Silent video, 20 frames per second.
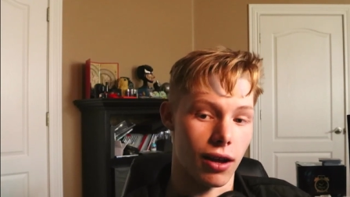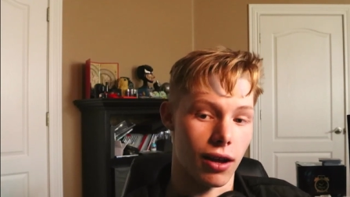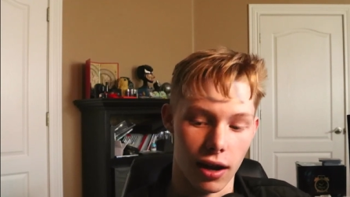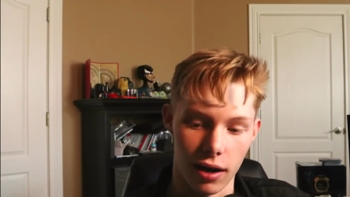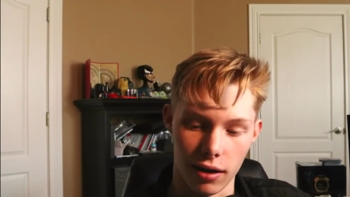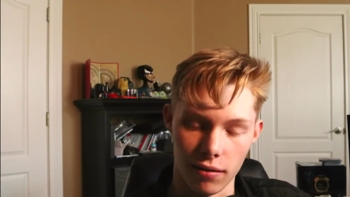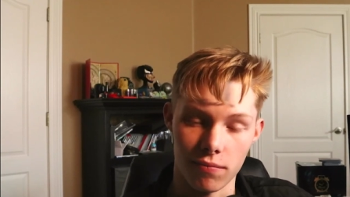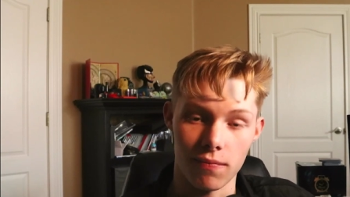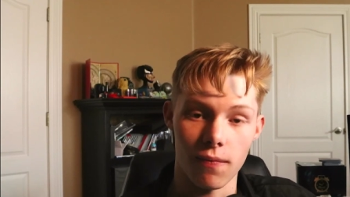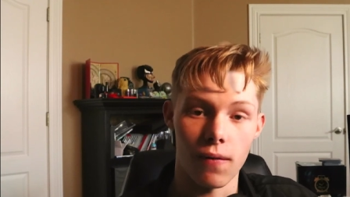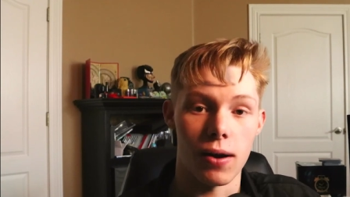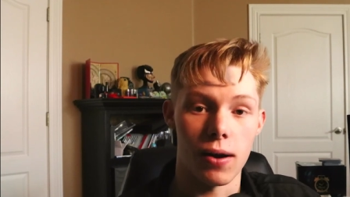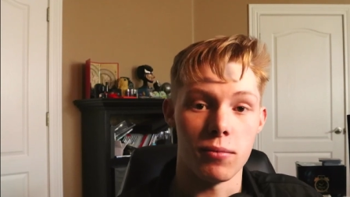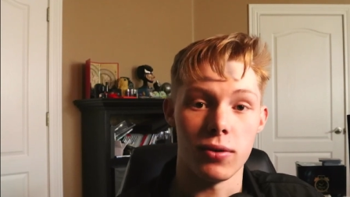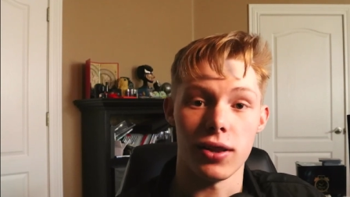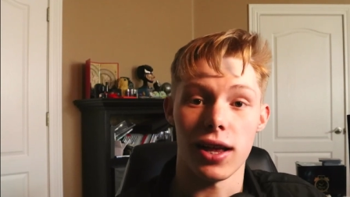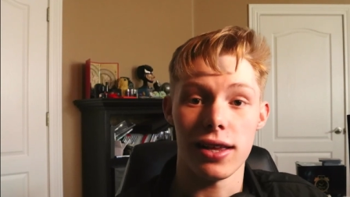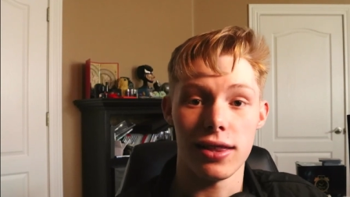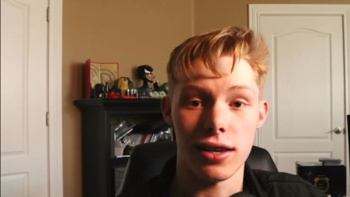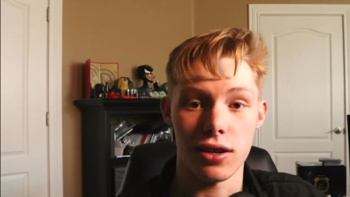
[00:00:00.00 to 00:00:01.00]
I am
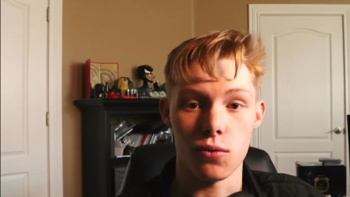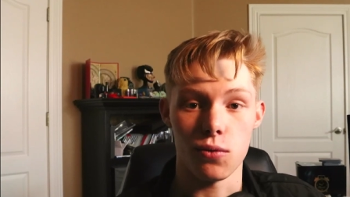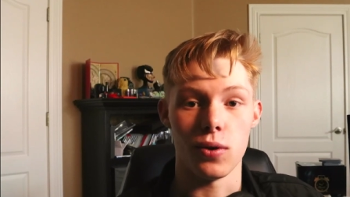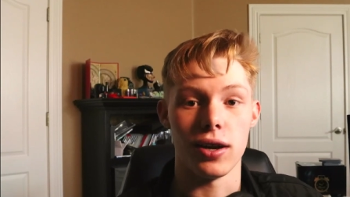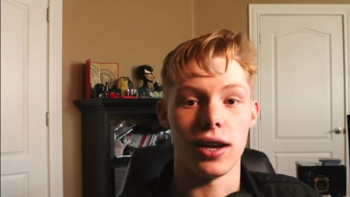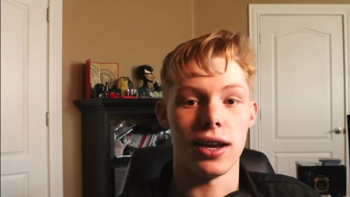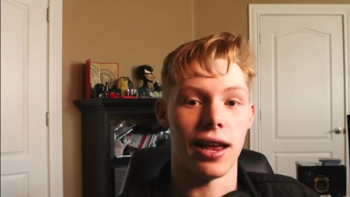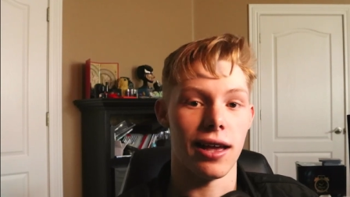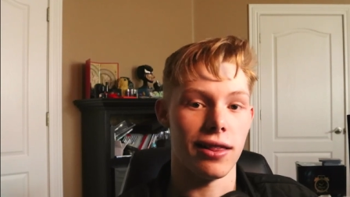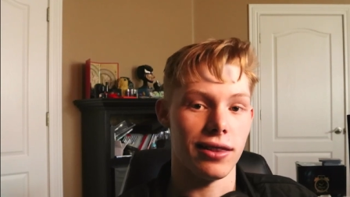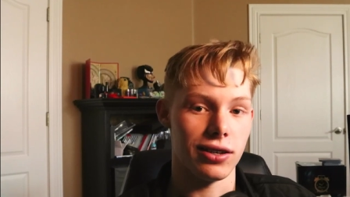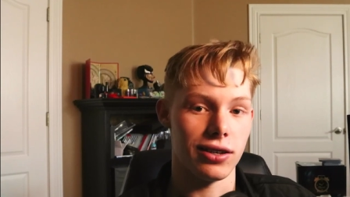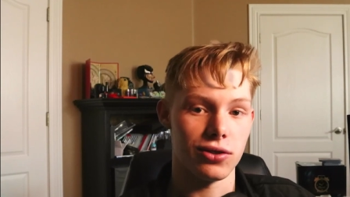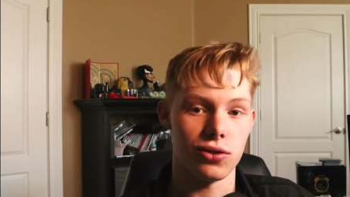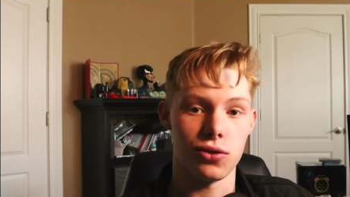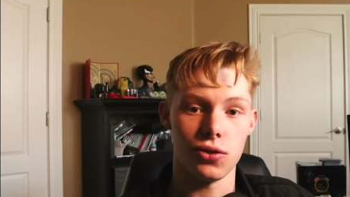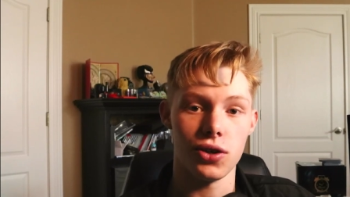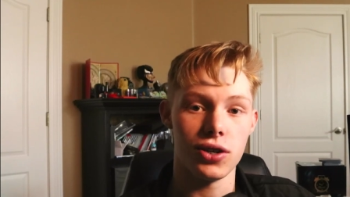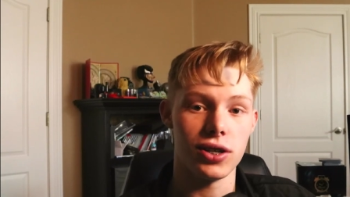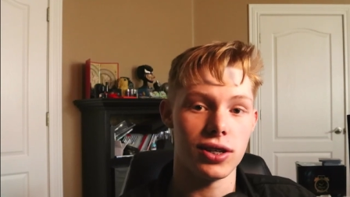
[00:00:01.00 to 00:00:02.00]
glad that you went and at
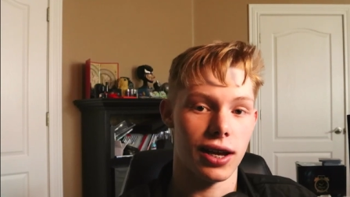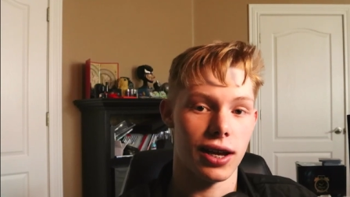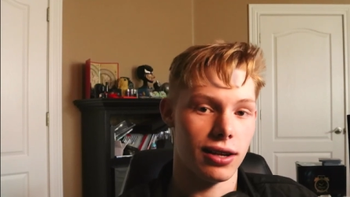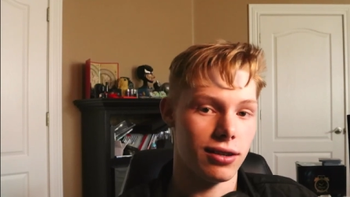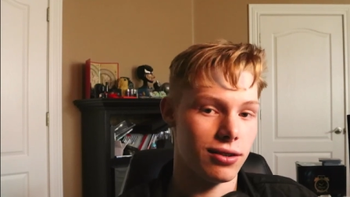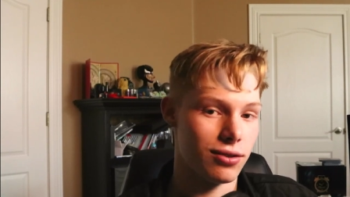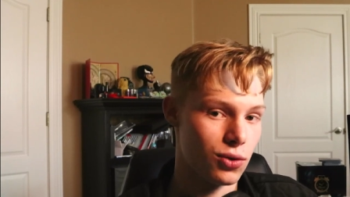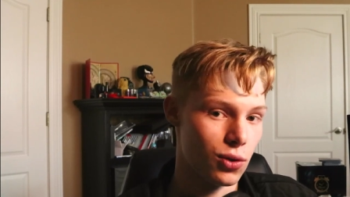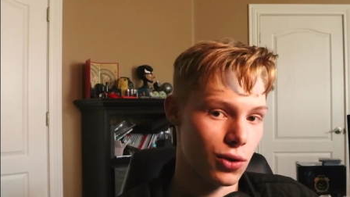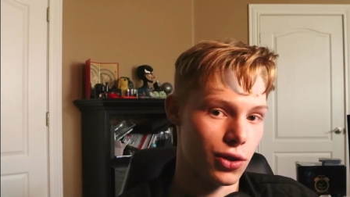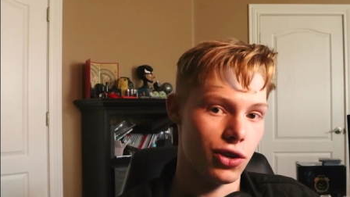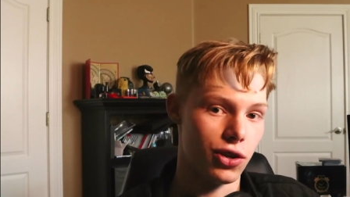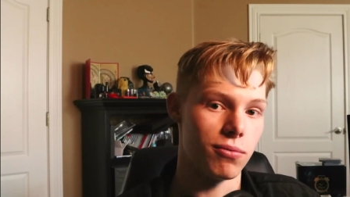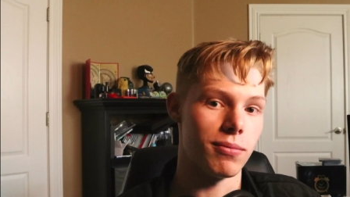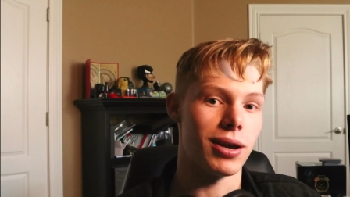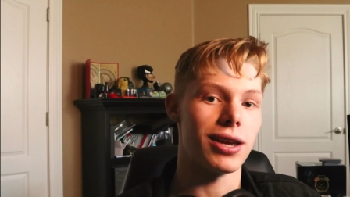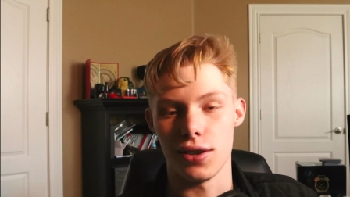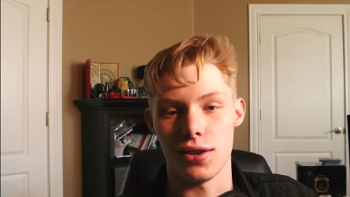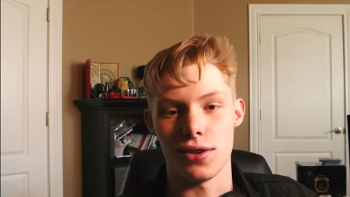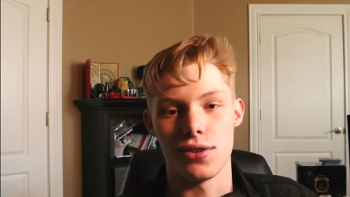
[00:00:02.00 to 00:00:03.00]
least looked so that you can
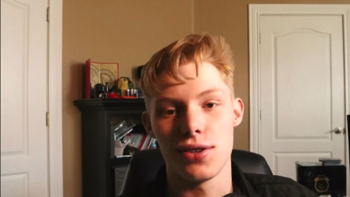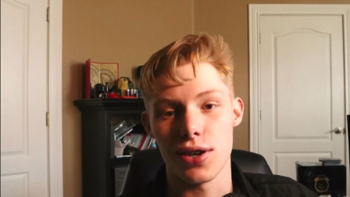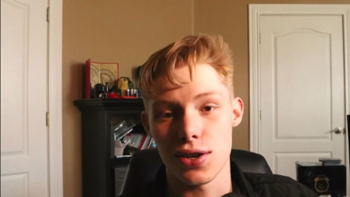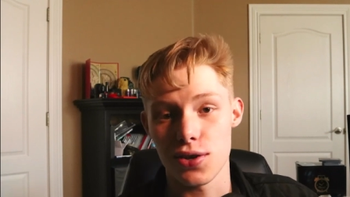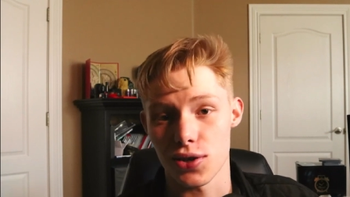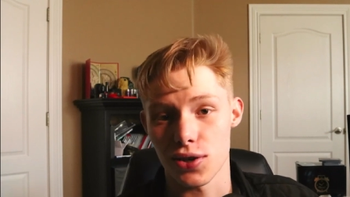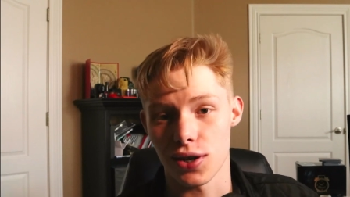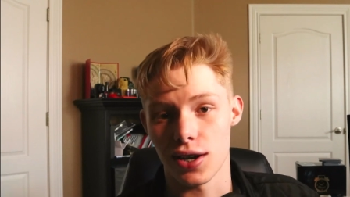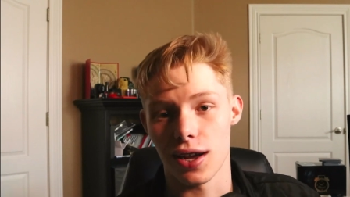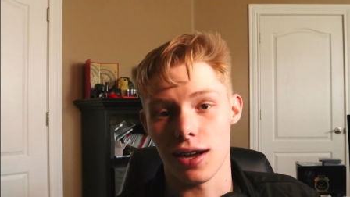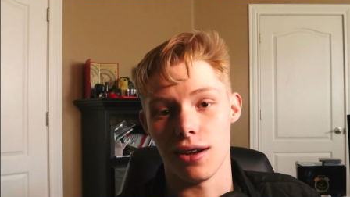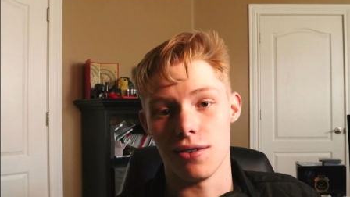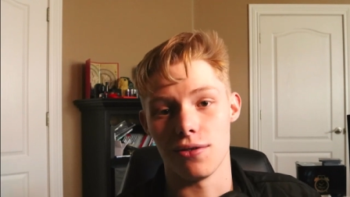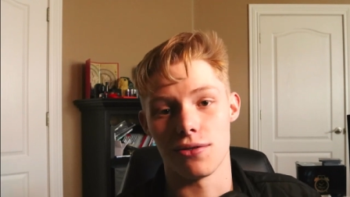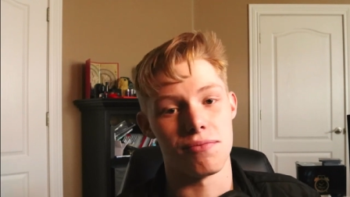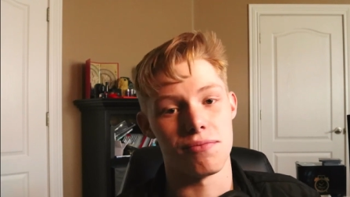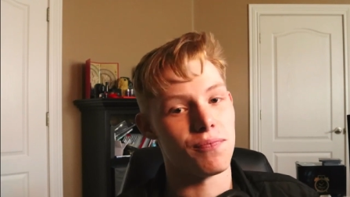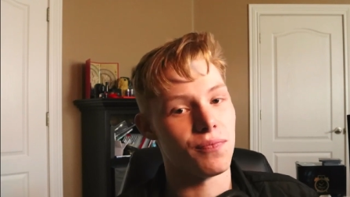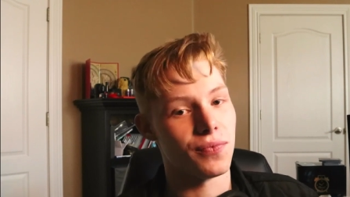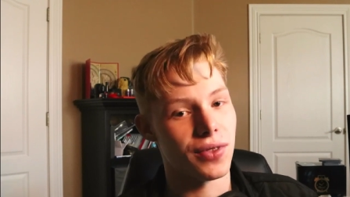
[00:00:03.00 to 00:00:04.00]
make the decision
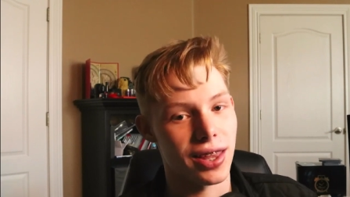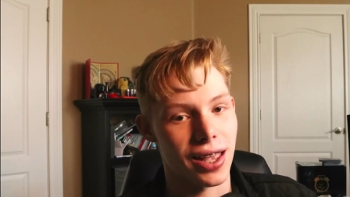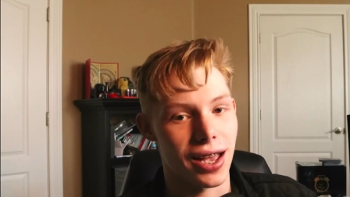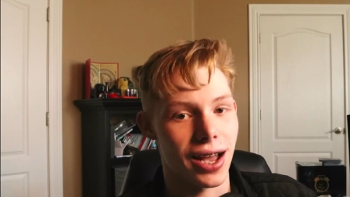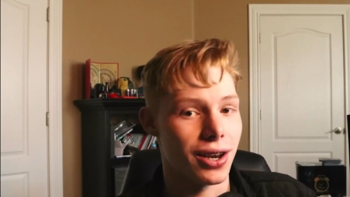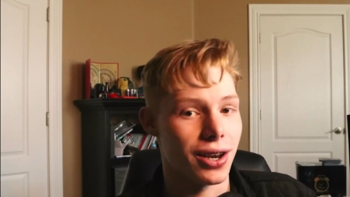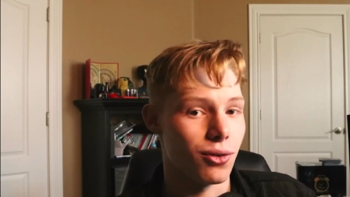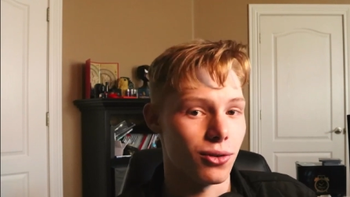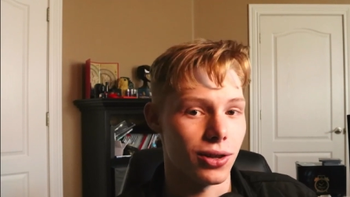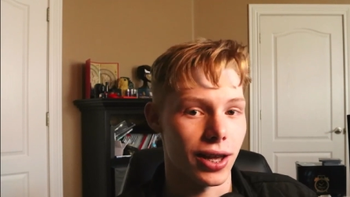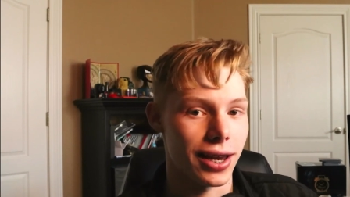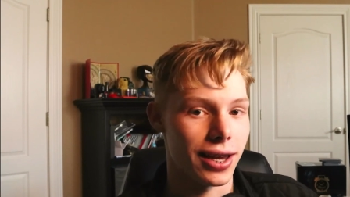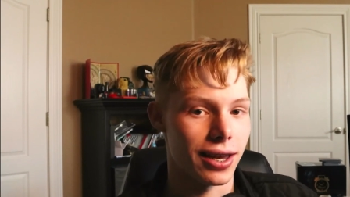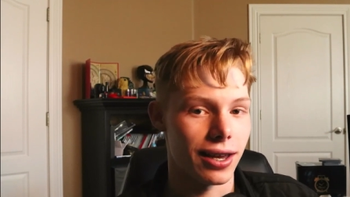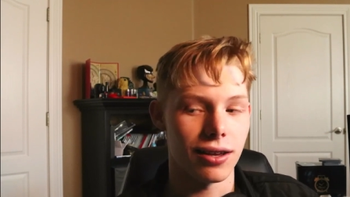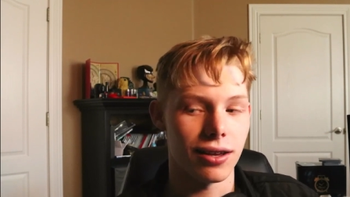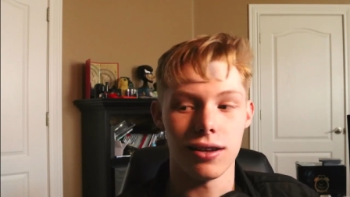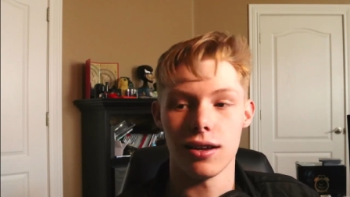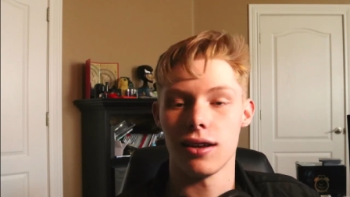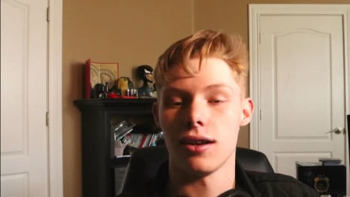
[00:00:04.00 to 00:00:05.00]
of, I don't like
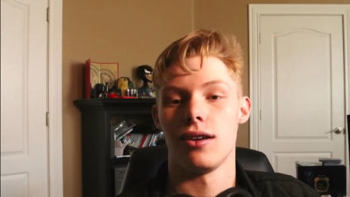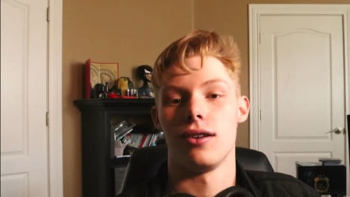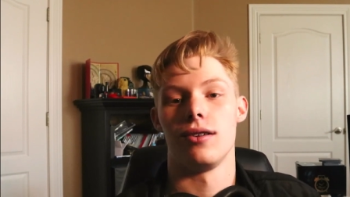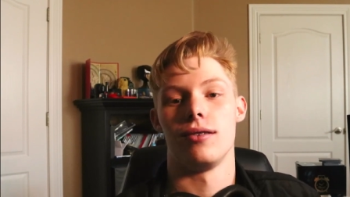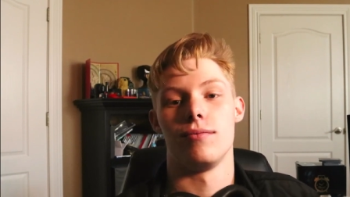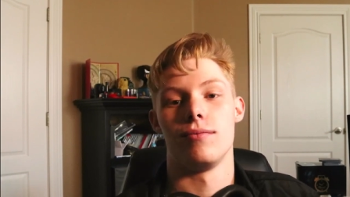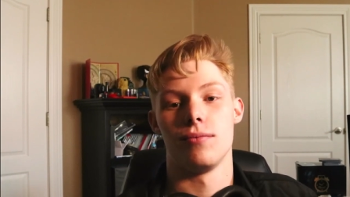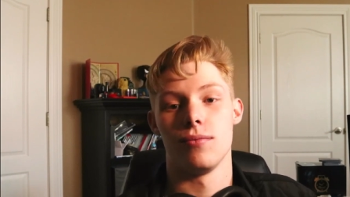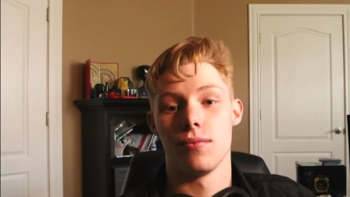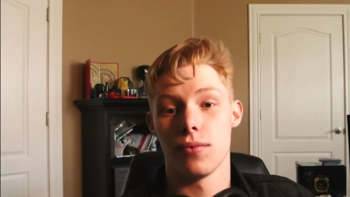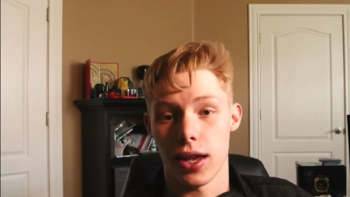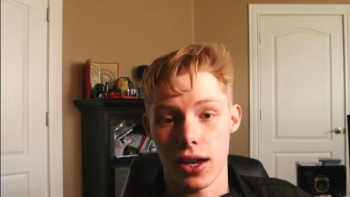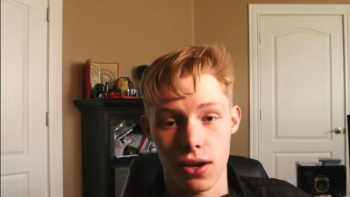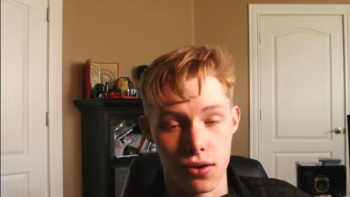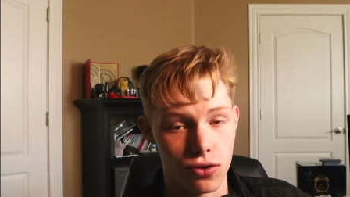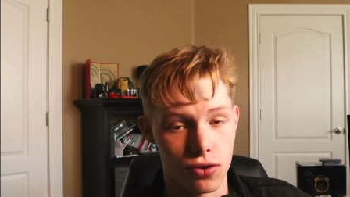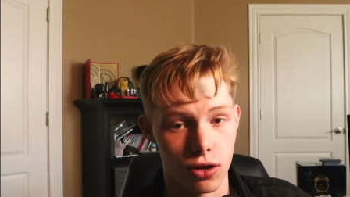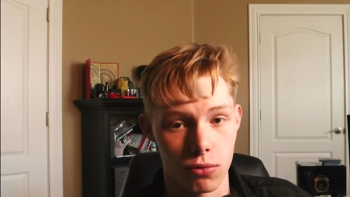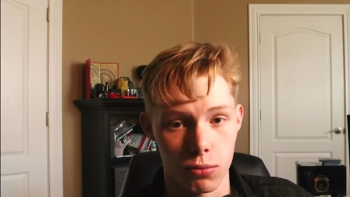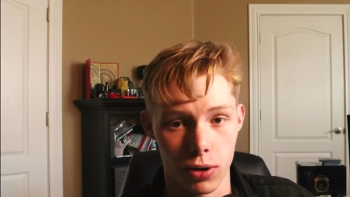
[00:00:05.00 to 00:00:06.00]
it. Thank
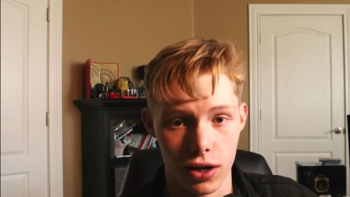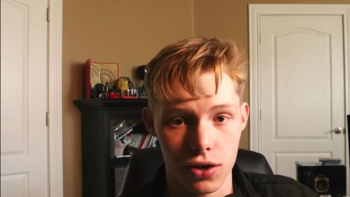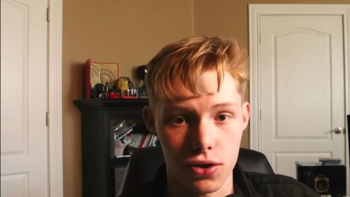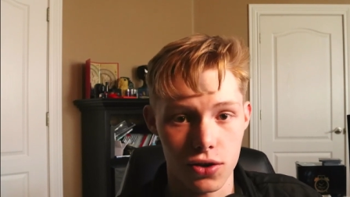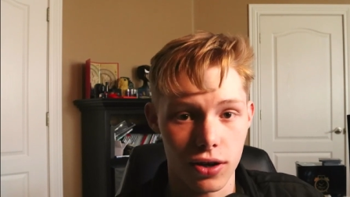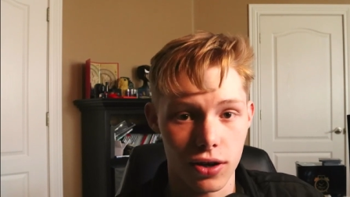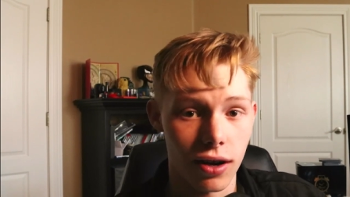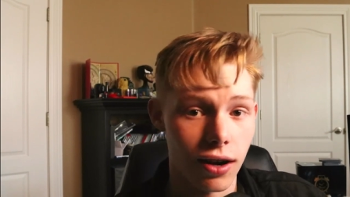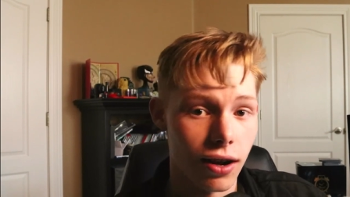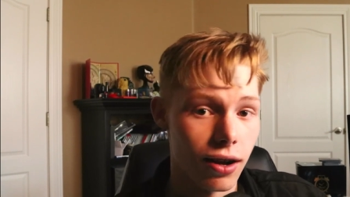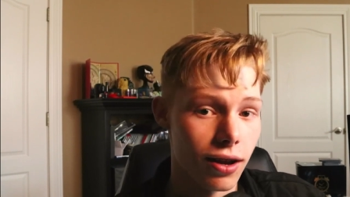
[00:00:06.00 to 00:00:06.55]
you so much.